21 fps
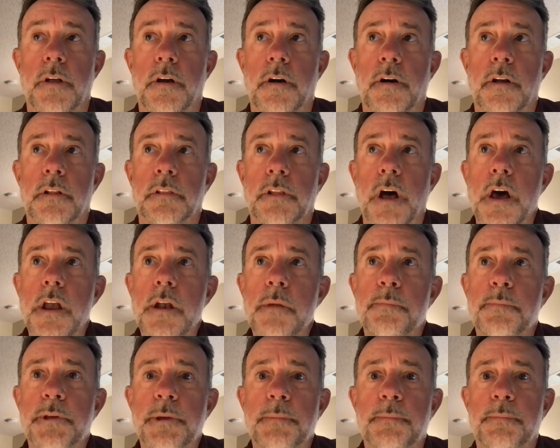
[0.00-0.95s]
a lot
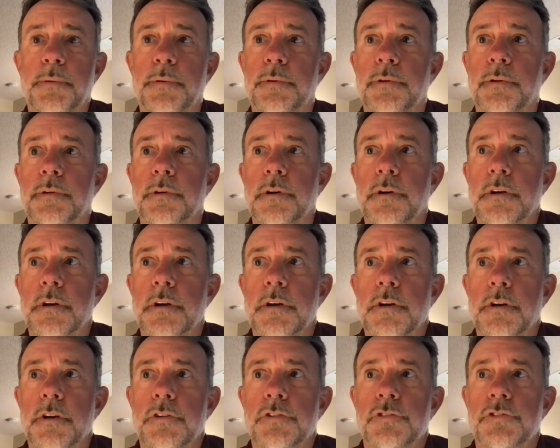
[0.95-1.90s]
of people
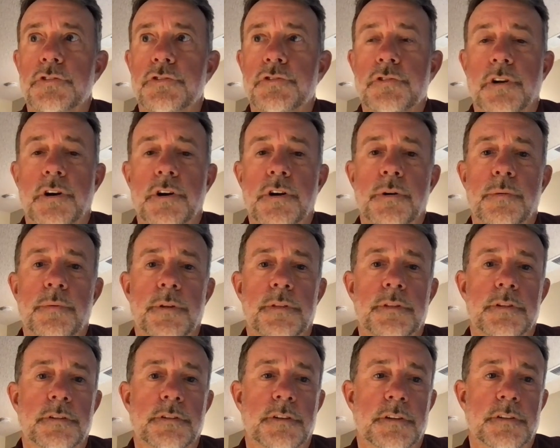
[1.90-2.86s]
struggle with
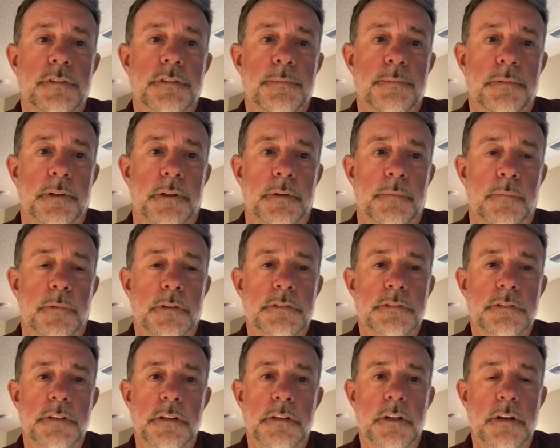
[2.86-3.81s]
the discipline
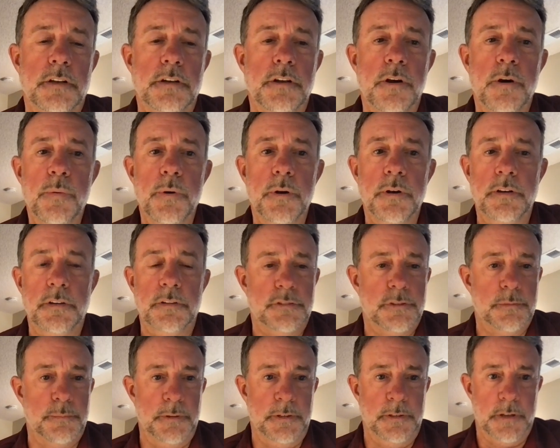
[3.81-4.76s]
once they know what needs
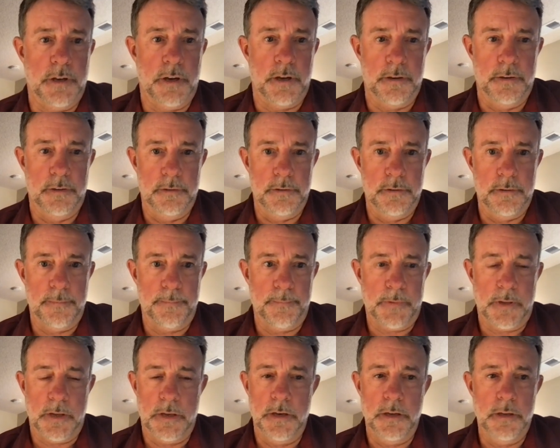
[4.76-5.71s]
to be done,
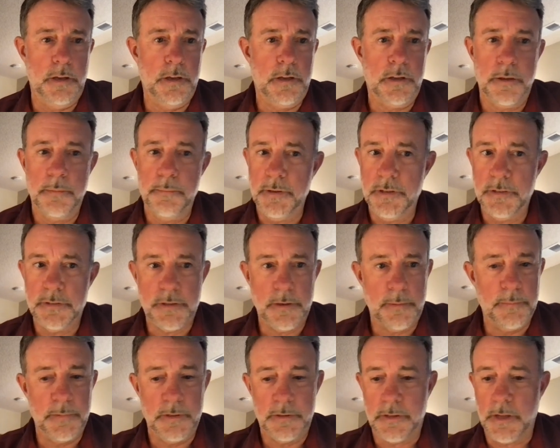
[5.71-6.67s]
and it can be
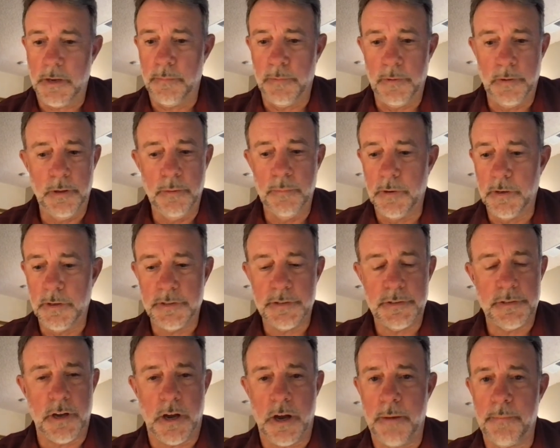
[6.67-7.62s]
something that they really want to
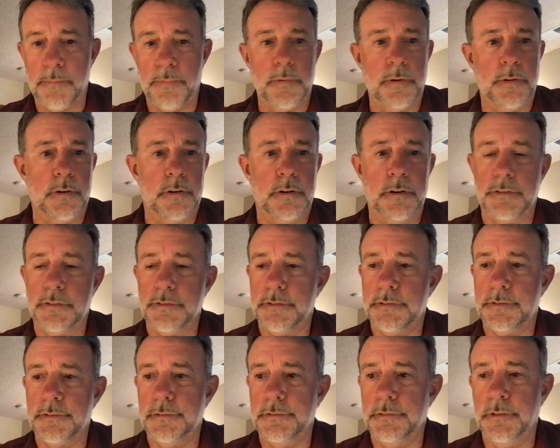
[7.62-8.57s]
stop, whether
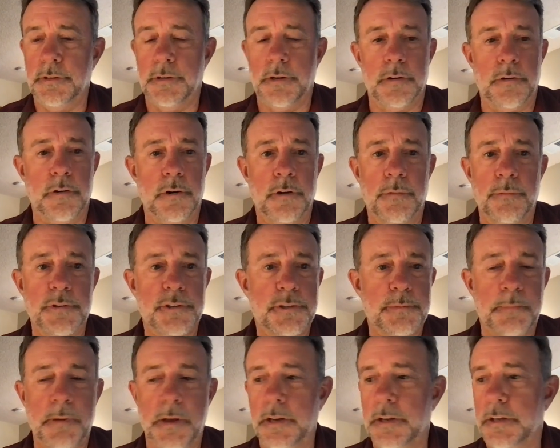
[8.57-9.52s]
it's
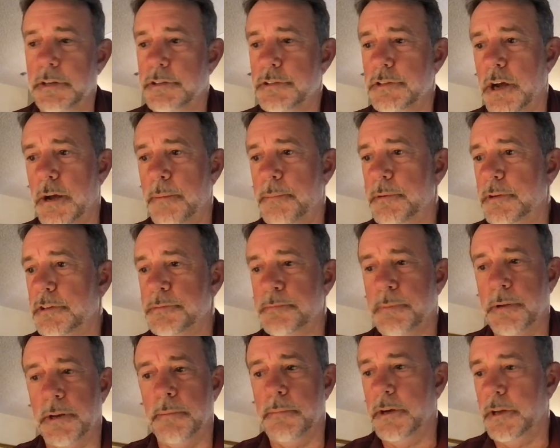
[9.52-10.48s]
overspending, shopping,
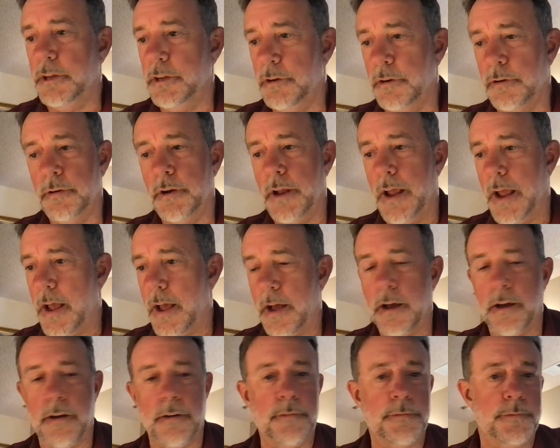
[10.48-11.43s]
spending money you don't
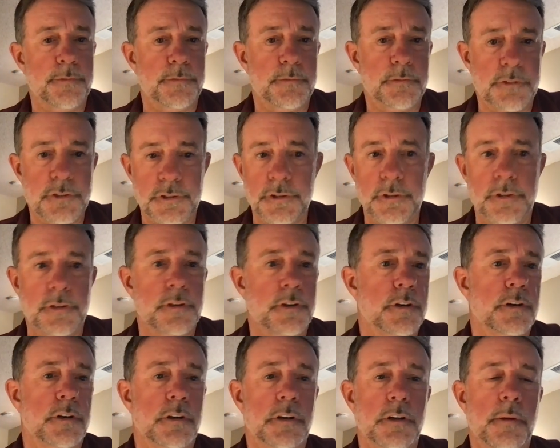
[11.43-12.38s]
have,
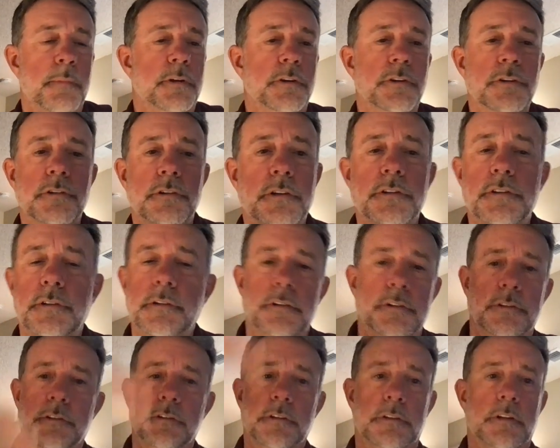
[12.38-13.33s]
sugar. I mean, you could,
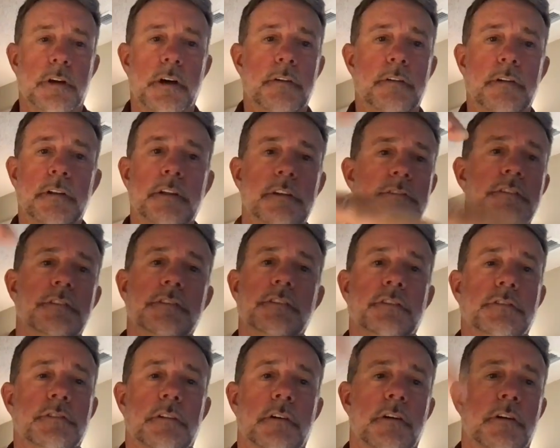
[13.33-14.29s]
the laundry list is
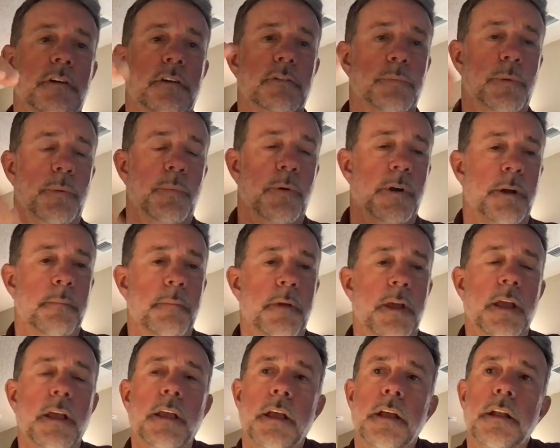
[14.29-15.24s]
as long as we want to
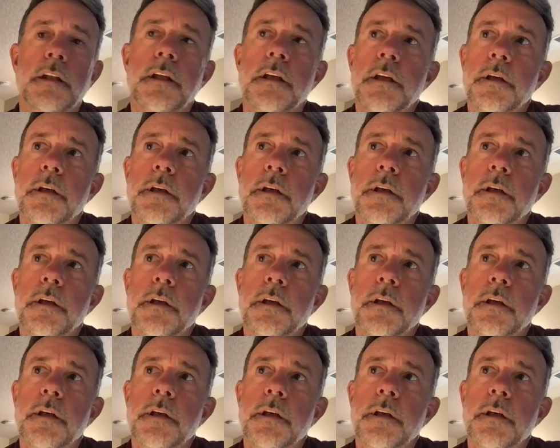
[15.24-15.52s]
make it.